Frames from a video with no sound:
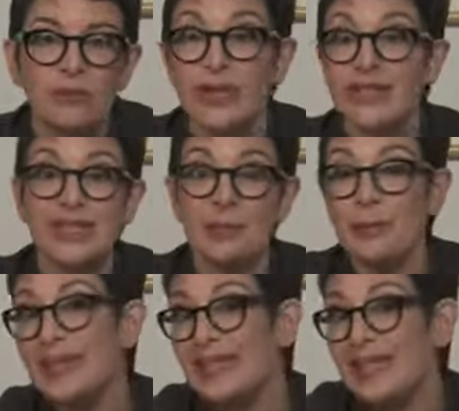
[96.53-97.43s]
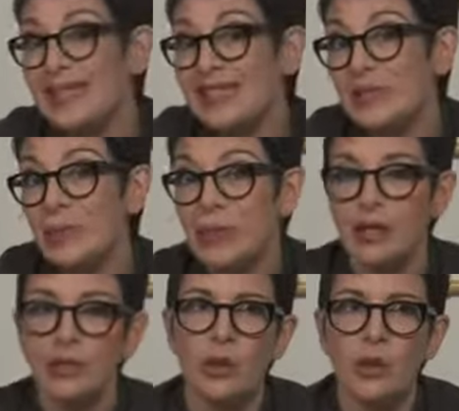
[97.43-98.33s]
raising bees,
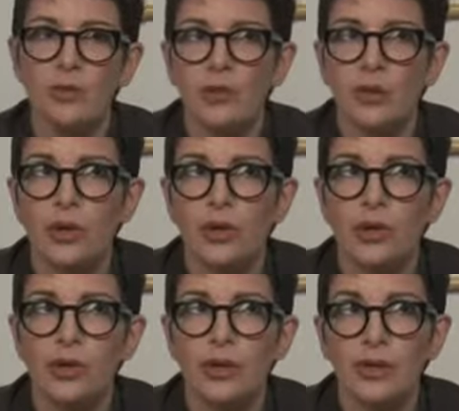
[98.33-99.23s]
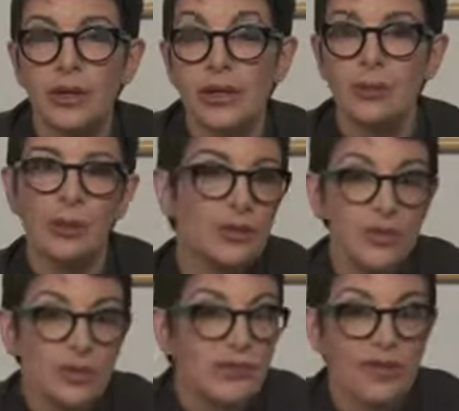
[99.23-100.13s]
being a locavore, getting a birth
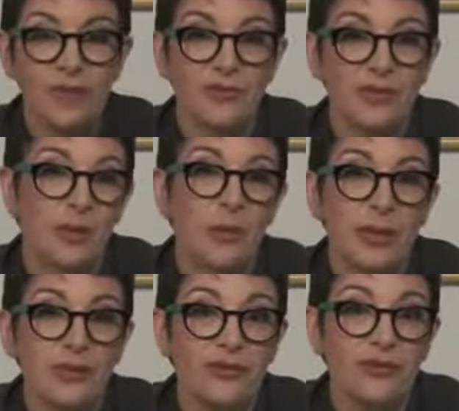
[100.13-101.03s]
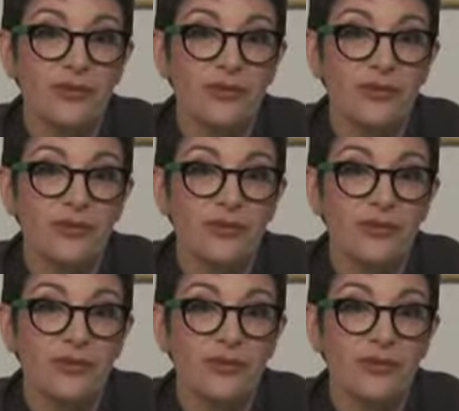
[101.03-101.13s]
certificate for your beef.